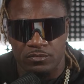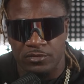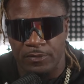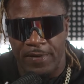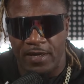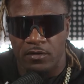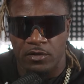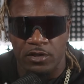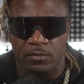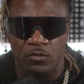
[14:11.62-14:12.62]
tobacco
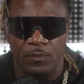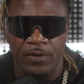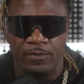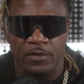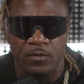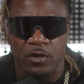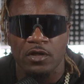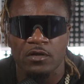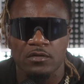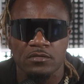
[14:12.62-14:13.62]
kill more people than
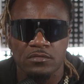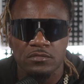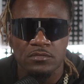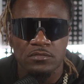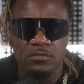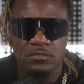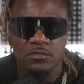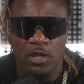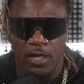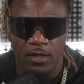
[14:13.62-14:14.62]
weed.
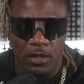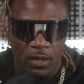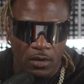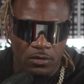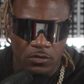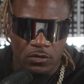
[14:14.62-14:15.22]
Alcohol do